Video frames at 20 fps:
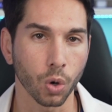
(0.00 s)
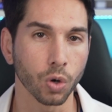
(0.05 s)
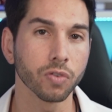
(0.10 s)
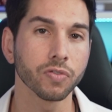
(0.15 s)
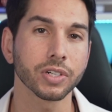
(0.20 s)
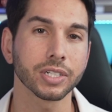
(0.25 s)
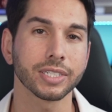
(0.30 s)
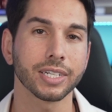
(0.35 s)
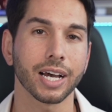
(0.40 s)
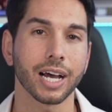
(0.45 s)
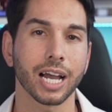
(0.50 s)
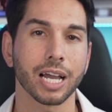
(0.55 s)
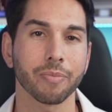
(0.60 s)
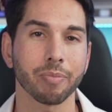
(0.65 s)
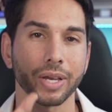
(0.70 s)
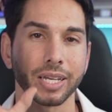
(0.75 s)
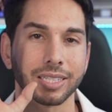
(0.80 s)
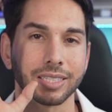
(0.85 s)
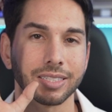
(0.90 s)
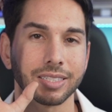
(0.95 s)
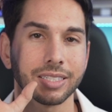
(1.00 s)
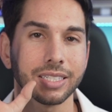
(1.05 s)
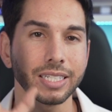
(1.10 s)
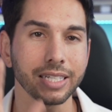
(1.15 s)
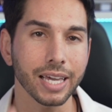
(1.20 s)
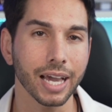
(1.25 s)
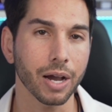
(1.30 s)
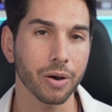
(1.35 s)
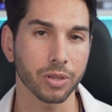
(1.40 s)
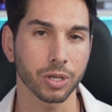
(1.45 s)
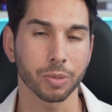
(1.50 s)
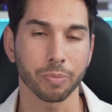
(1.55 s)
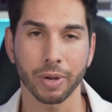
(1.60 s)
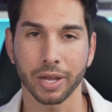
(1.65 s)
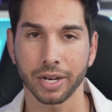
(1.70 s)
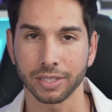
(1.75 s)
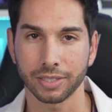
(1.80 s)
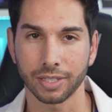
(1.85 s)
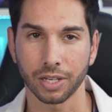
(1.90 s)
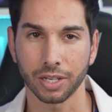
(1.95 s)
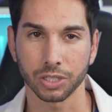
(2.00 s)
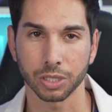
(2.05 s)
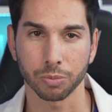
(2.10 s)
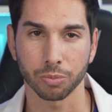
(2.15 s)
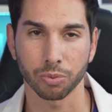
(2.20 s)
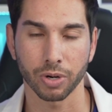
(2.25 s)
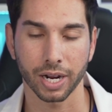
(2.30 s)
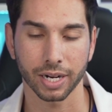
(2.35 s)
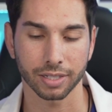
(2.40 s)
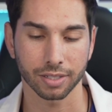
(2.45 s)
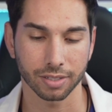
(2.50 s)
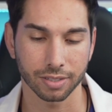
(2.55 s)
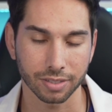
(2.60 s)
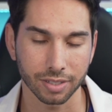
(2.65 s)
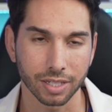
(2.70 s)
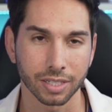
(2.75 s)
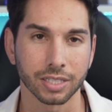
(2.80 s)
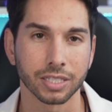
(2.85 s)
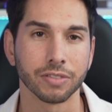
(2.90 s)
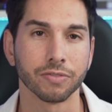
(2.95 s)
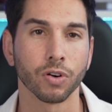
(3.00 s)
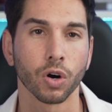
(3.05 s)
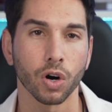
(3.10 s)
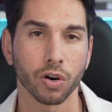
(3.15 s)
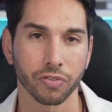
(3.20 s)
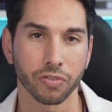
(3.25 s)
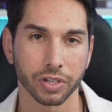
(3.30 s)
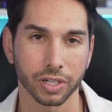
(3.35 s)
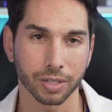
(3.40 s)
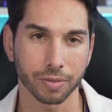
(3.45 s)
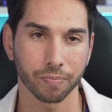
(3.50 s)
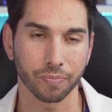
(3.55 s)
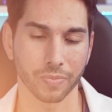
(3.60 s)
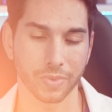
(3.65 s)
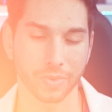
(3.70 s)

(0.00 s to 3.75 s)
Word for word: over time and see how their meditation practice is evolving.